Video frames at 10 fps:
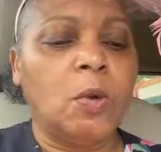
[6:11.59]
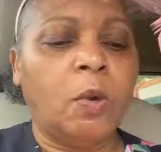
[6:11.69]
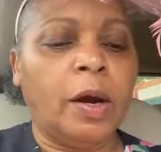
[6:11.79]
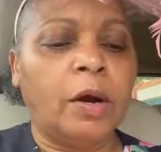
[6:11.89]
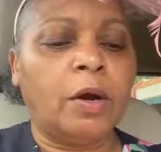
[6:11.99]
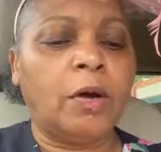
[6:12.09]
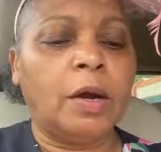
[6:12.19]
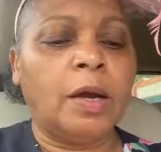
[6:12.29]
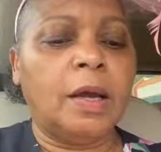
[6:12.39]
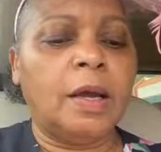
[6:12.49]
where
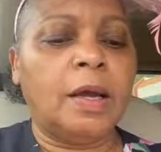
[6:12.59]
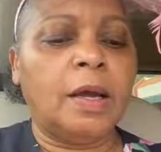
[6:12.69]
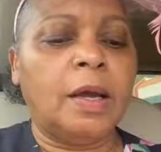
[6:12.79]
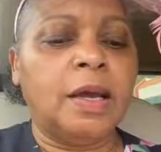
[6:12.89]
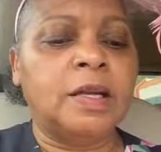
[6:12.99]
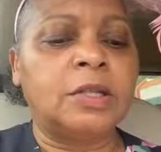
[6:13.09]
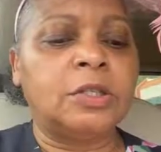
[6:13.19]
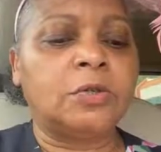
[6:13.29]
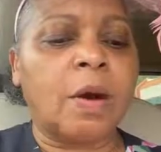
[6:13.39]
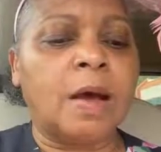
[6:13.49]
he
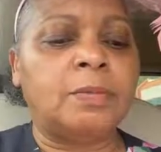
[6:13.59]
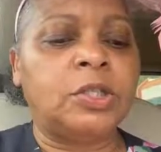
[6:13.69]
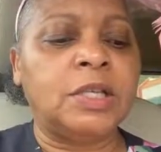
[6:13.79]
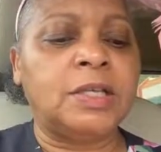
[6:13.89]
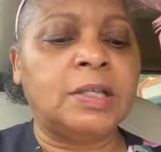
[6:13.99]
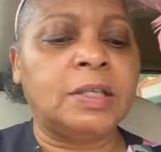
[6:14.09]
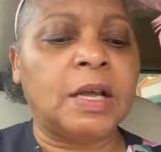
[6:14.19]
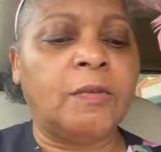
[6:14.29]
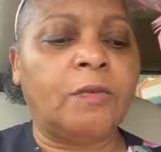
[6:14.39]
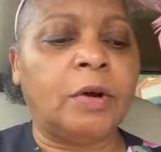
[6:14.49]
described Jesus'
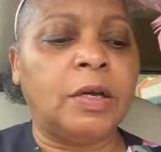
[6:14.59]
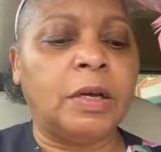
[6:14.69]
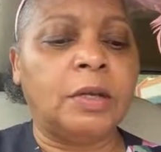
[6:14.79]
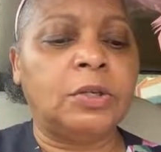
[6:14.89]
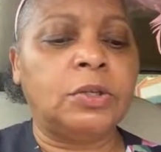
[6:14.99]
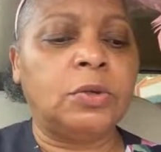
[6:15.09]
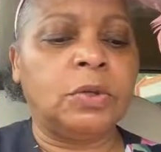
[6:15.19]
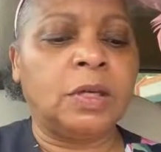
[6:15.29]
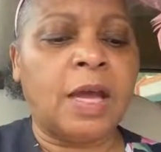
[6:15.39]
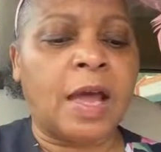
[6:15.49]
suffering to
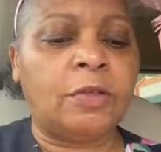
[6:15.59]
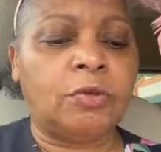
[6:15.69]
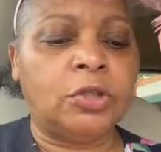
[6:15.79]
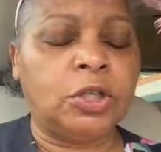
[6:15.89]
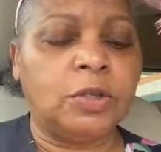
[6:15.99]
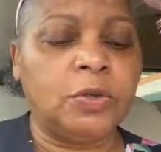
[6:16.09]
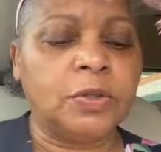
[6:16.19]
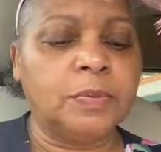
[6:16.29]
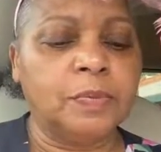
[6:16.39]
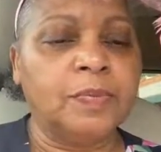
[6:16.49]
the gathered
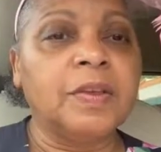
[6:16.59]
Jews.